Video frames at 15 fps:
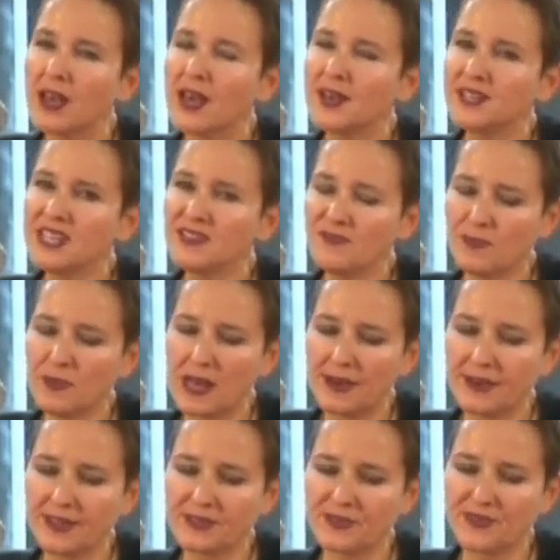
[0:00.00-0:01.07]
and even
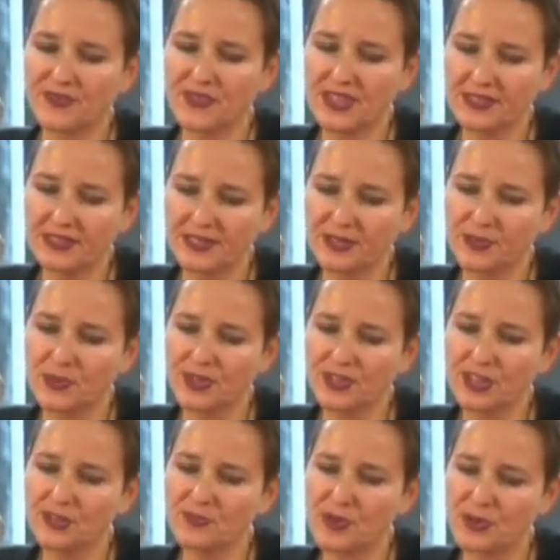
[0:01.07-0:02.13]
plowing a field would
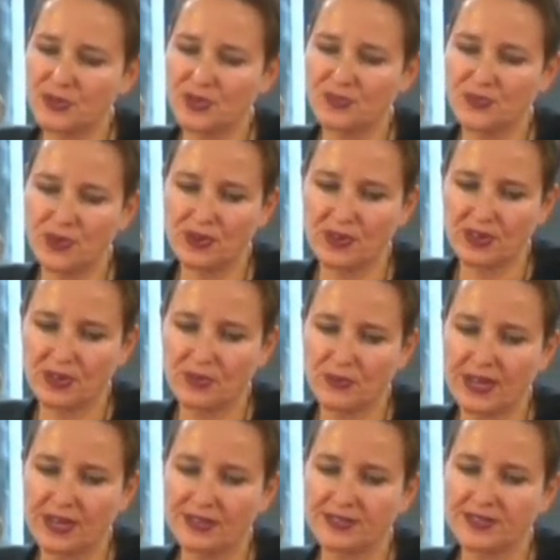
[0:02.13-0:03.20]
not amount to work,
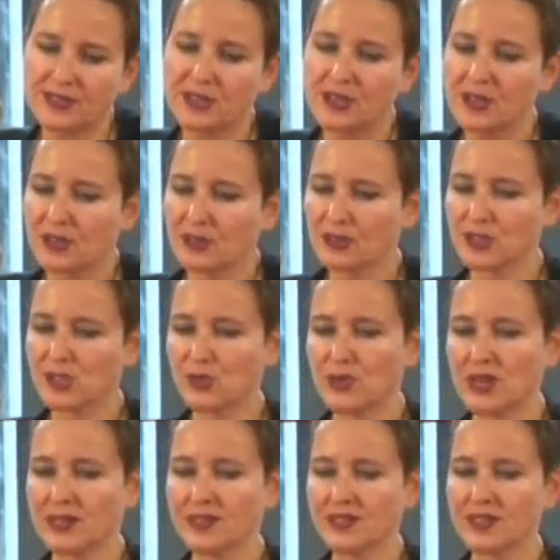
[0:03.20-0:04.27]
whereas
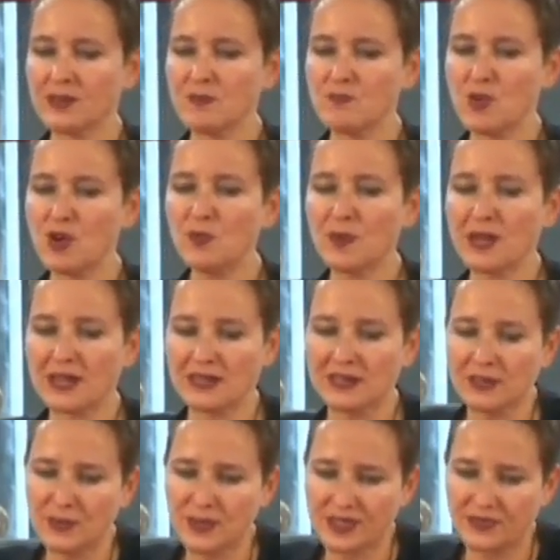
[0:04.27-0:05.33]
constructing a
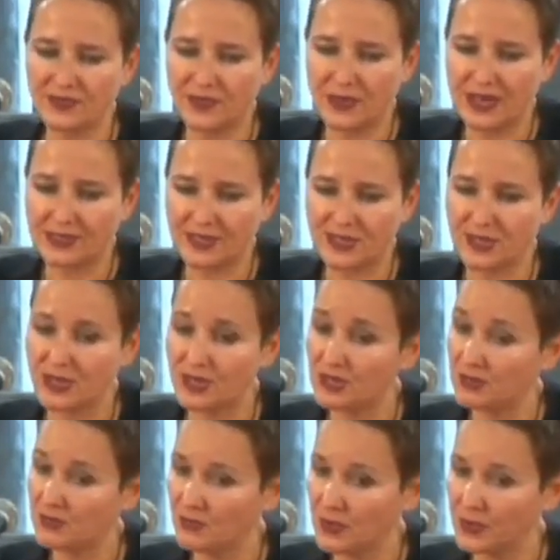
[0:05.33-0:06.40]
mobile with a fret
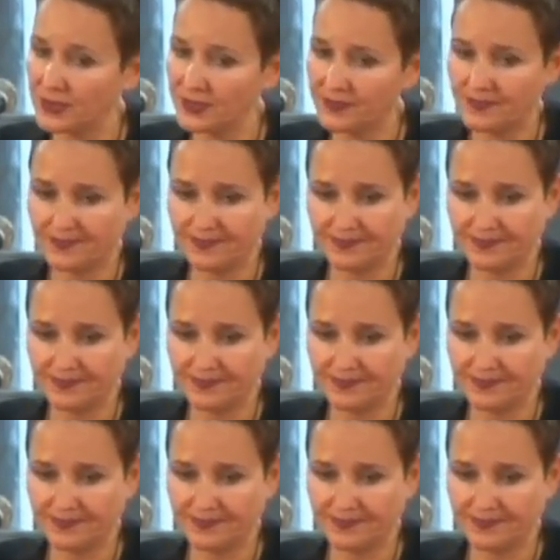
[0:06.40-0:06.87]
saw wood.